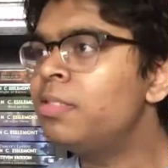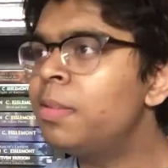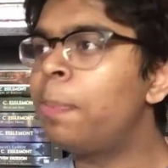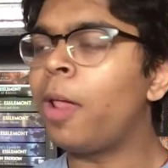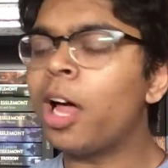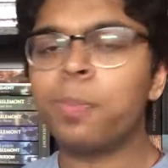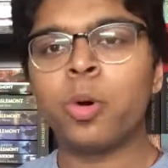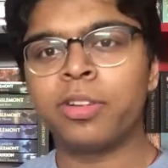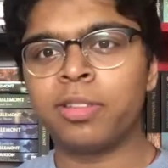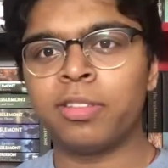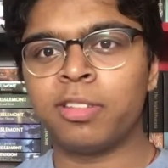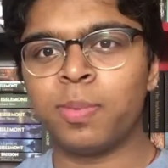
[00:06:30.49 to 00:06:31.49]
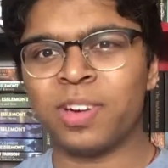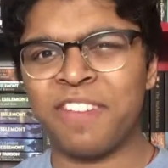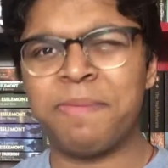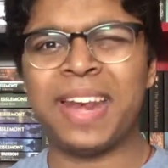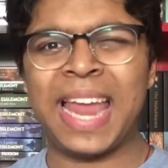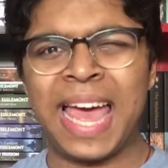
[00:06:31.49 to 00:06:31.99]
The plot points in this book have
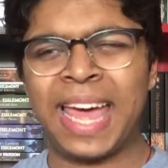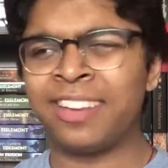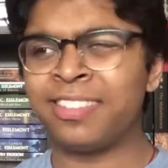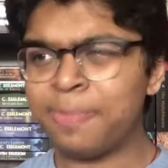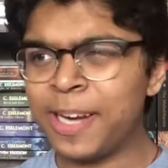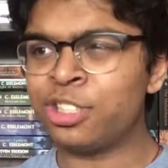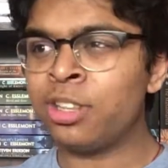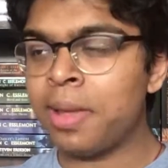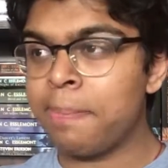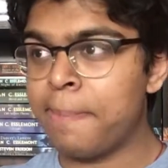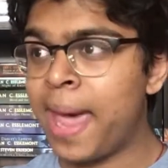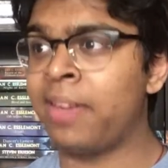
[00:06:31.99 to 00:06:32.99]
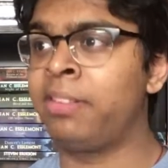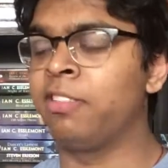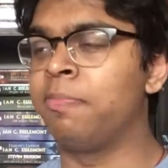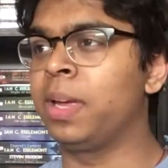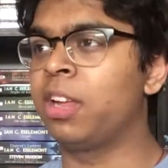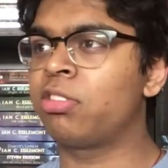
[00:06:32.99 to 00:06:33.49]
been especially
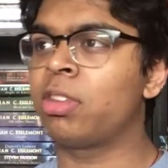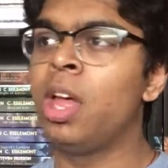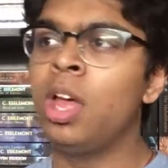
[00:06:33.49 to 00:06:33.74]
massive because